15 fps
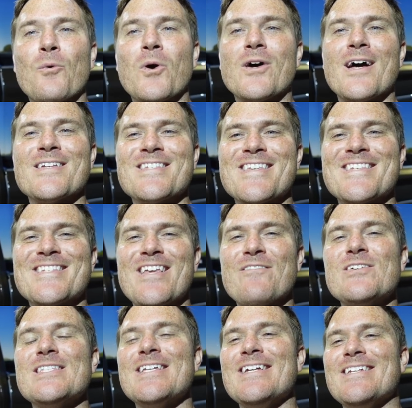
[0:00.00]
Well, guys, the
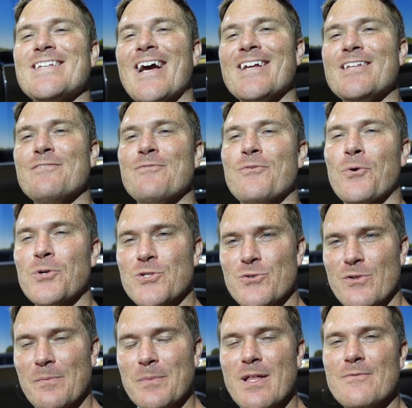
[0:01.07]
1794
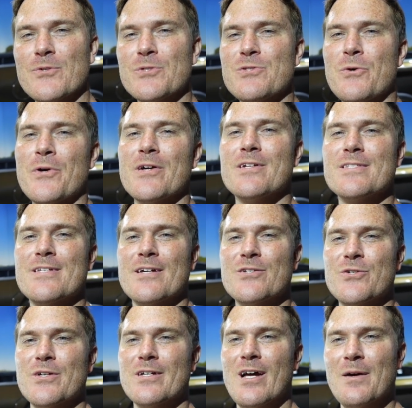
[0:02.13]
trim level Toyota
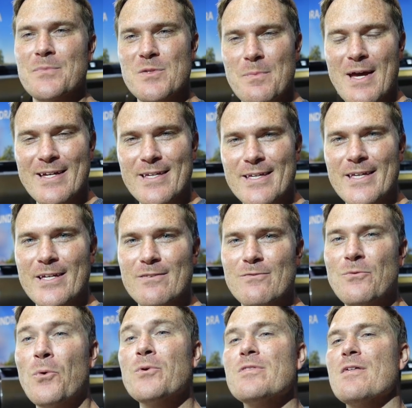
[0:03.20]
Tundra comes back again
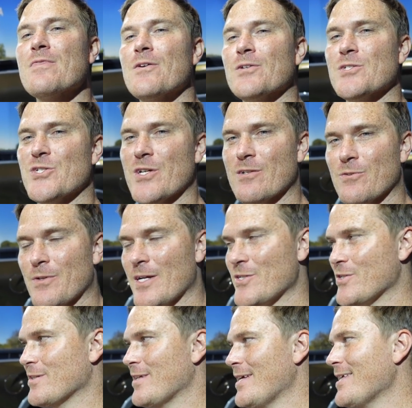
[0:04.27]
for the third
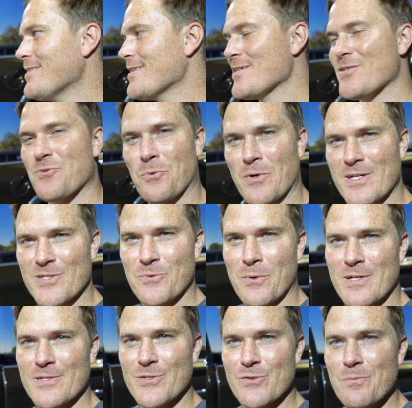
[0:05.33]
generation in this
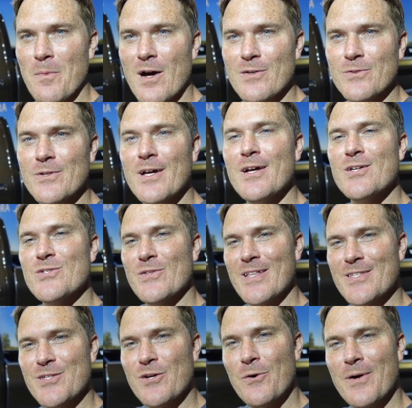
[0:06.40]
2022 model. So
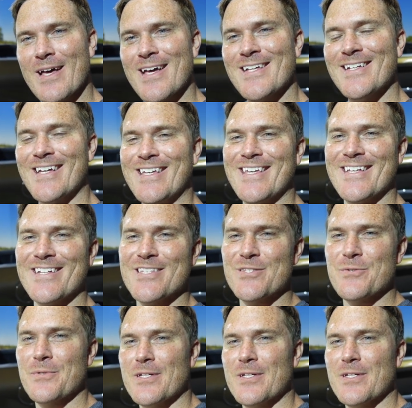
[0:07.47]
let's go ahead and get into